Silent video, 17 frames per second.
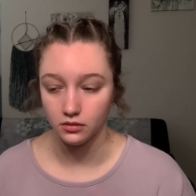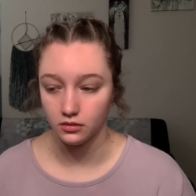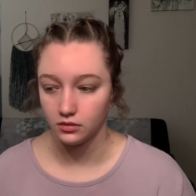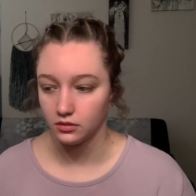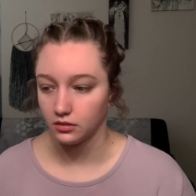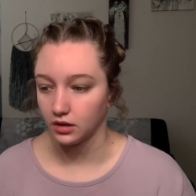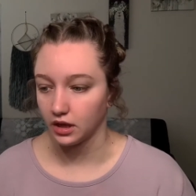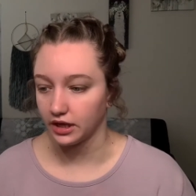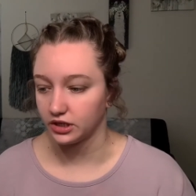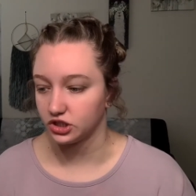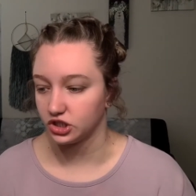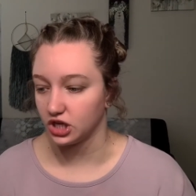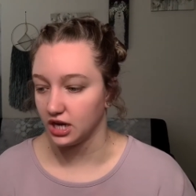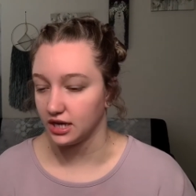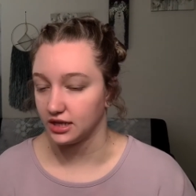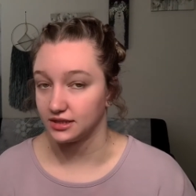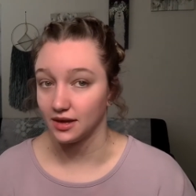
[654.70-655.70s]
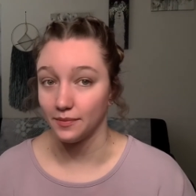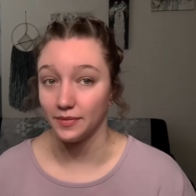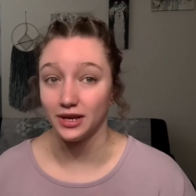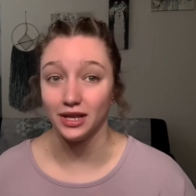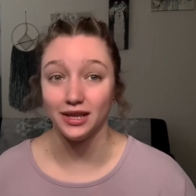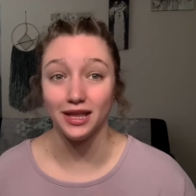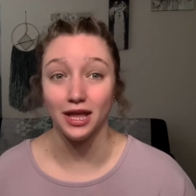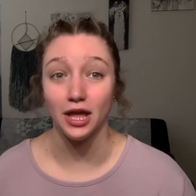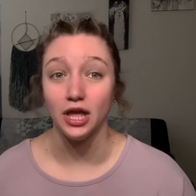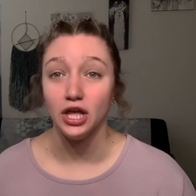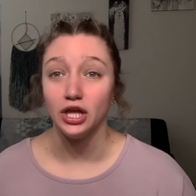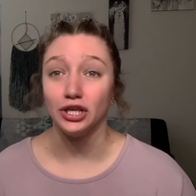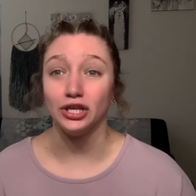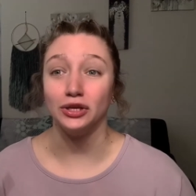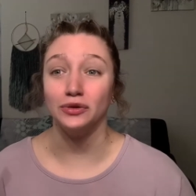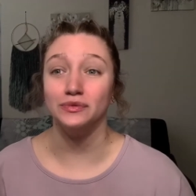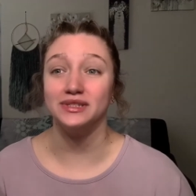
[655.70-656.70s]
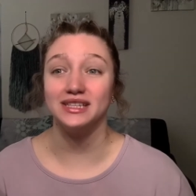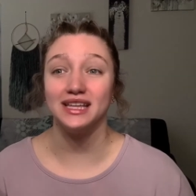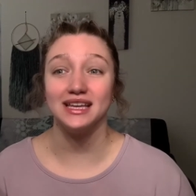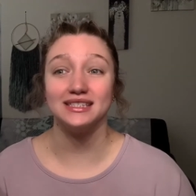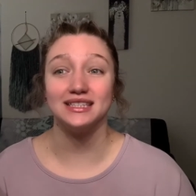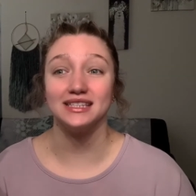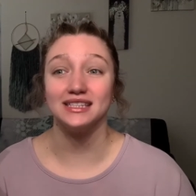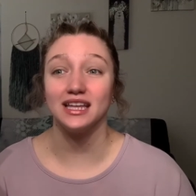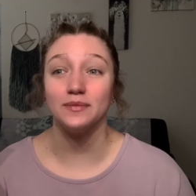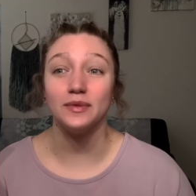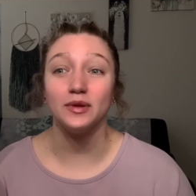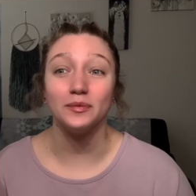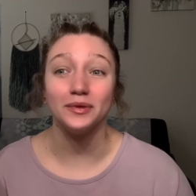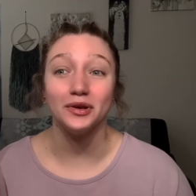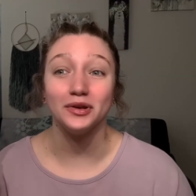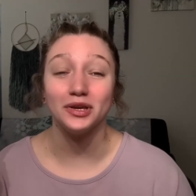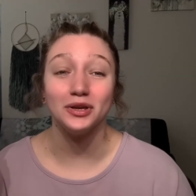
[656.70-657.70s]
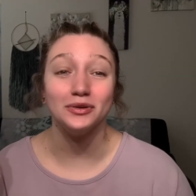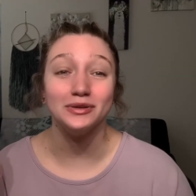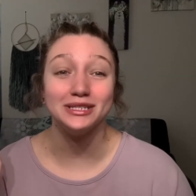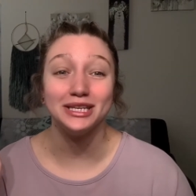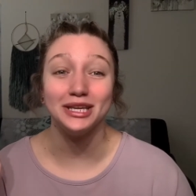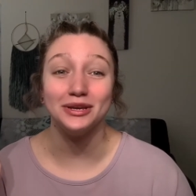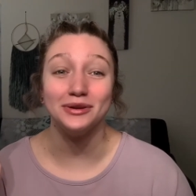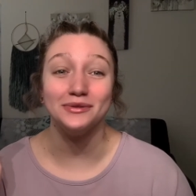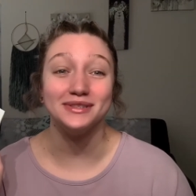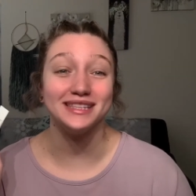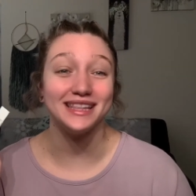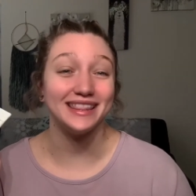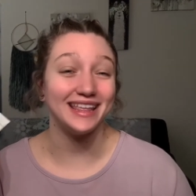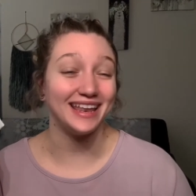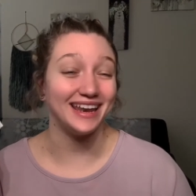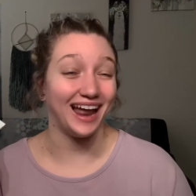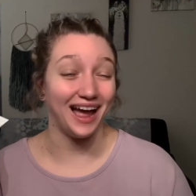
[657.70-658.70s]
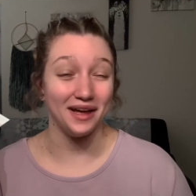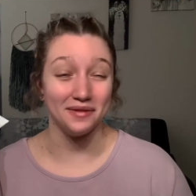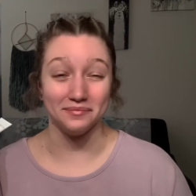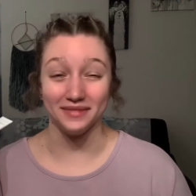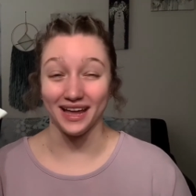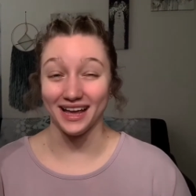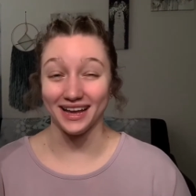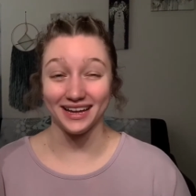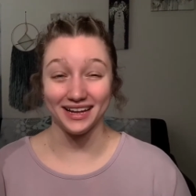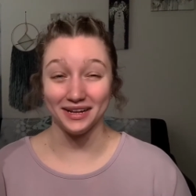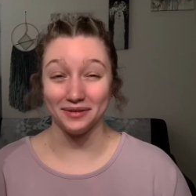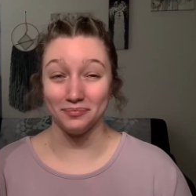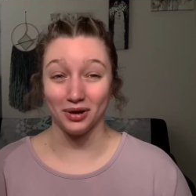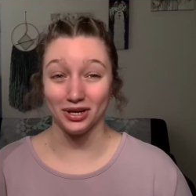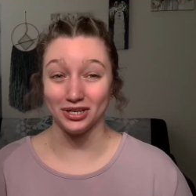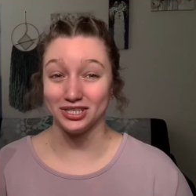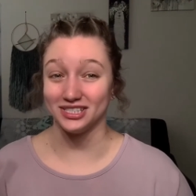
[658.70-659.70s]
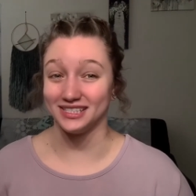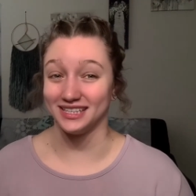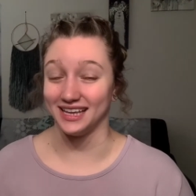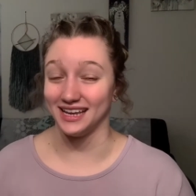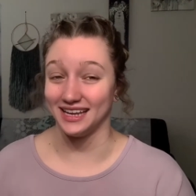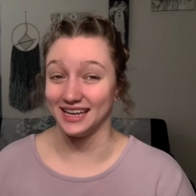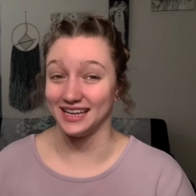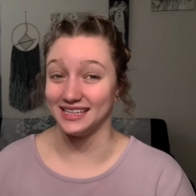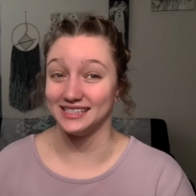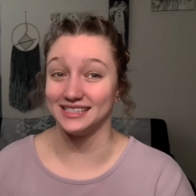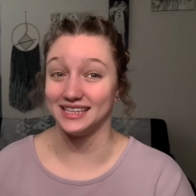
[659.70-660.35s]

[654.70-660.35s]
like, geez, I'm gonna use this. It's gonna be real cute to use, and then I'm not gonna purchase it because,